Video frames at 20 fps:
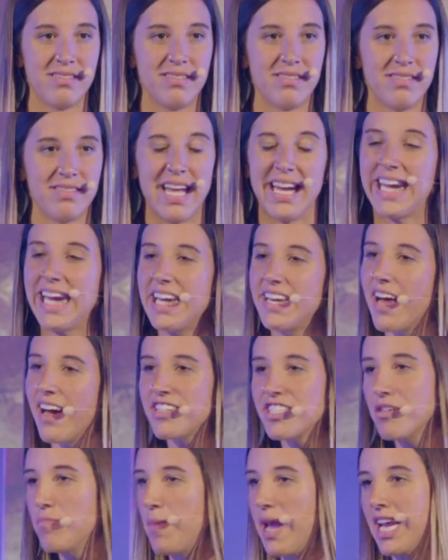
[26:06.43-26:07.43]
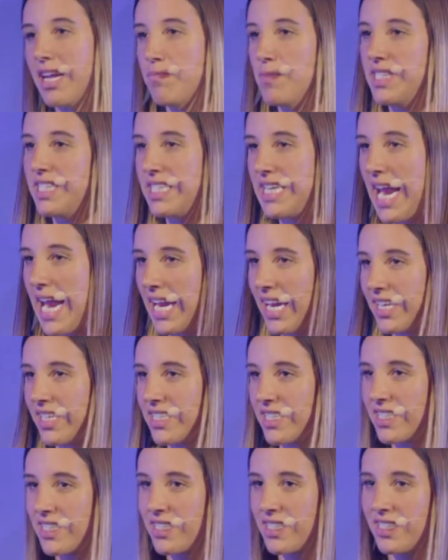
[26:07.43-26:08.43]
That he doesn't make
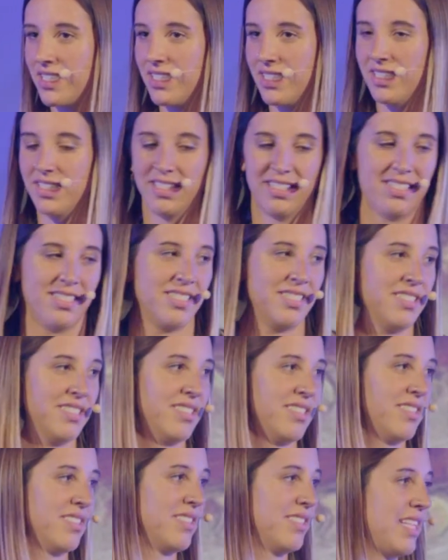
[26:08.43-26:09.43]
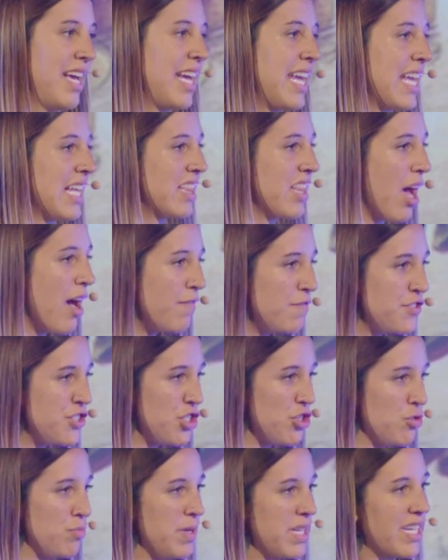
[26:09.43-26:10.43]
mistakes. That he loves
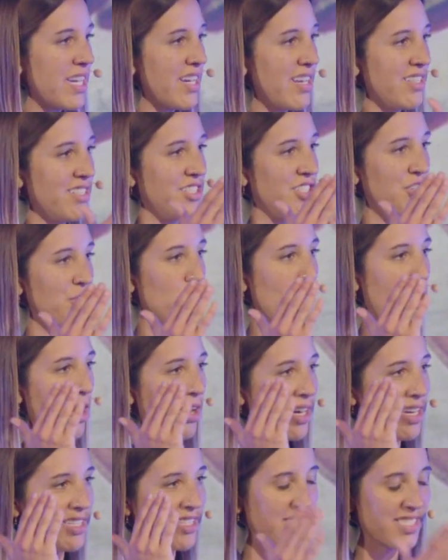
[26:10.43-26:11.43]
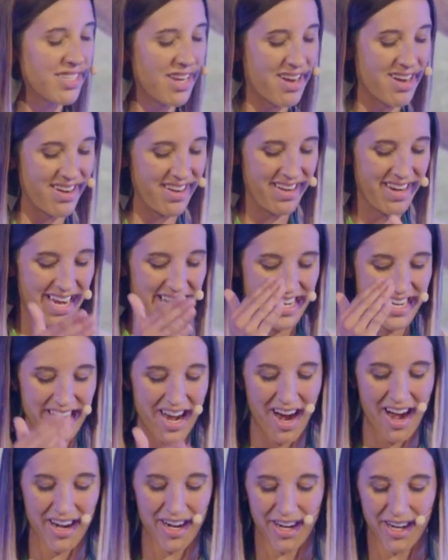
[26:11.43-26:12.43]
you because you are his son and
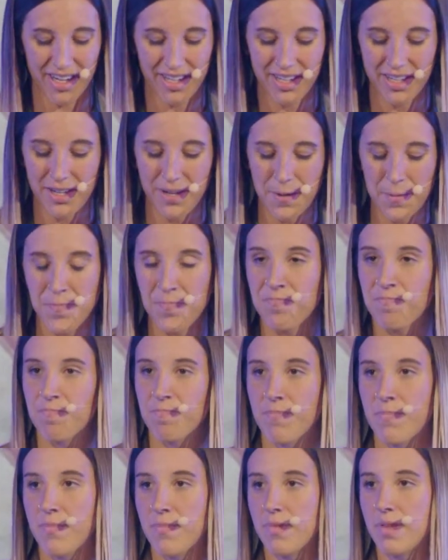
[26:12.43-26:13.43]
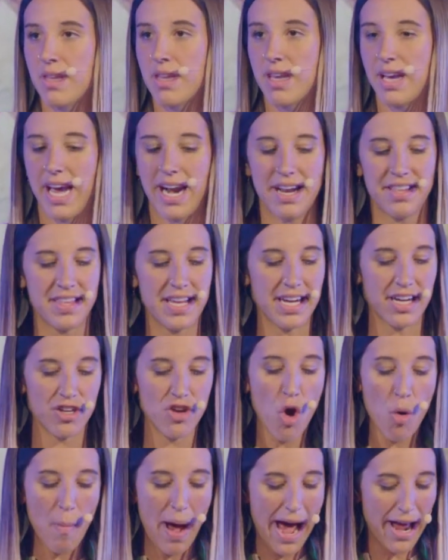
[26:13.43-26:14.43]
daughter. And I think
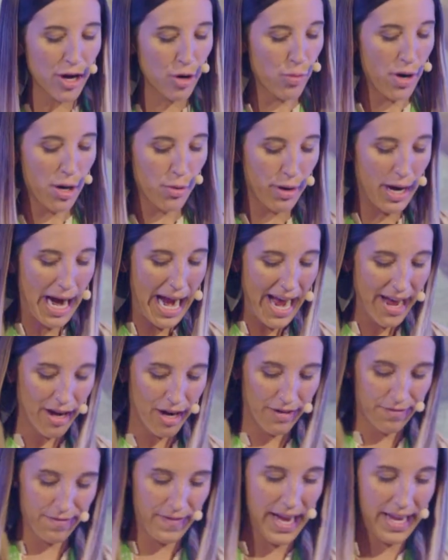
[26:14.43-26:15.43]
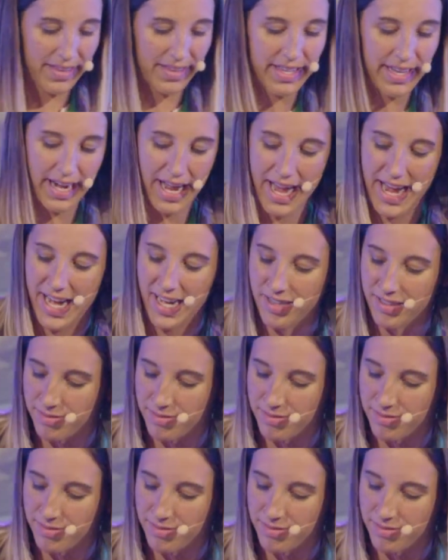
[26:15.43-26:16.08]
no matter where we're at in our faith tonight,